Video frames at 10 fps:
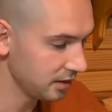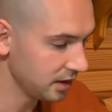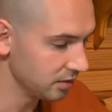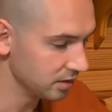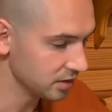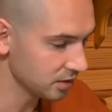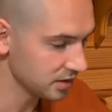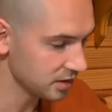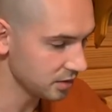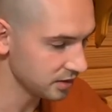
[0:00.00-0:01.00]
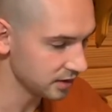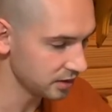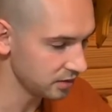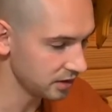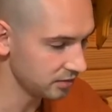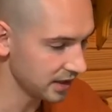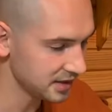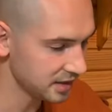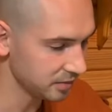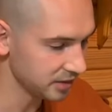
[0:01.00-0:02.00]
He resorts to a secluded
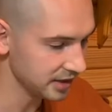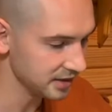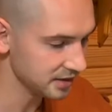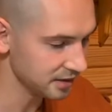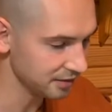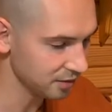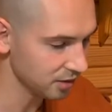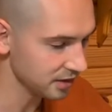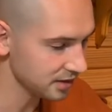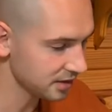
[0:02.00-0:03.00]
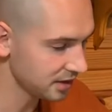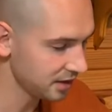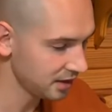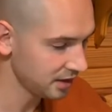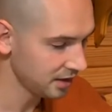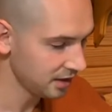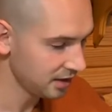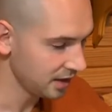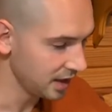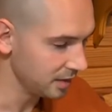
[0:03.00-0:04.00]
resting place, the forest,
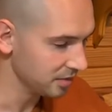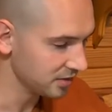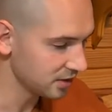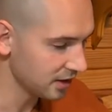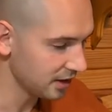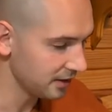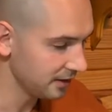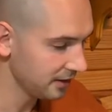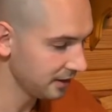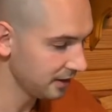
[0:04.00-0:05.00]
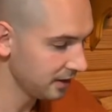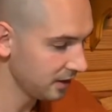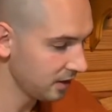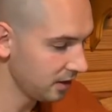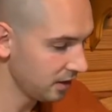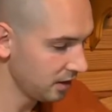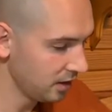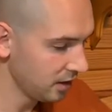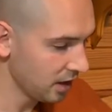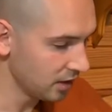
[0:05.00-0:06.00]
a heap of straw.
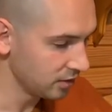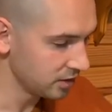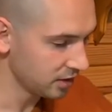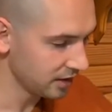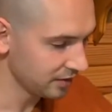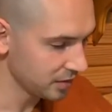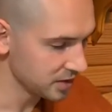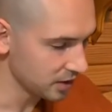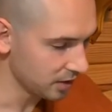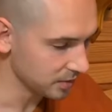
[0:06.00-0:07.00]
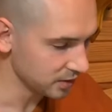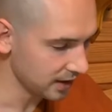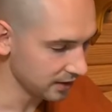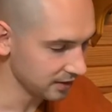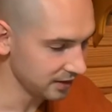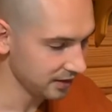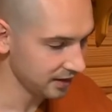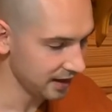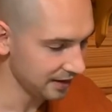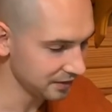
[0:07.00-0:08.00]
On returning from his alms round,
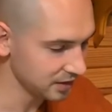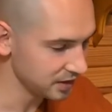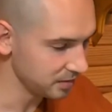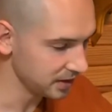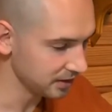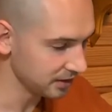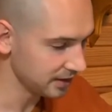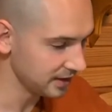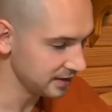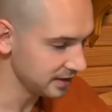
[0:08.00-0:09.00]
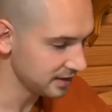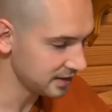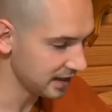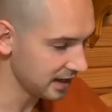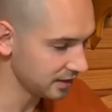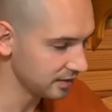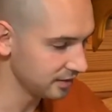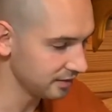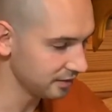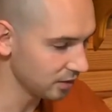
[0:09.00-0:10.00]
after his meal, he sits
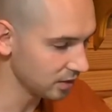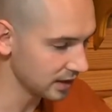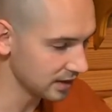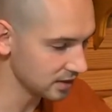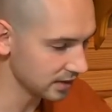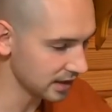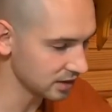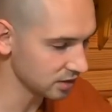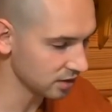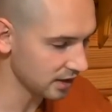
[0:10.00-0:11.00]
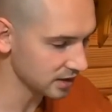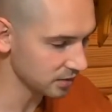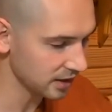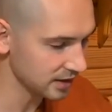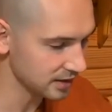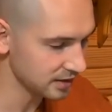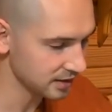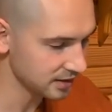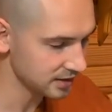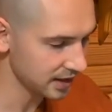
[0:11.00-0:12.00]
down, folding his leg crosswise,
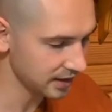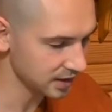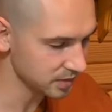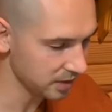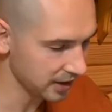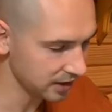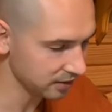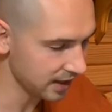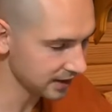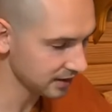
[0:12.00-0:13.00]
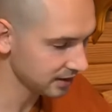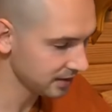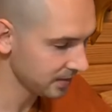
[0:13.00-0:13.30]
setting his body erect,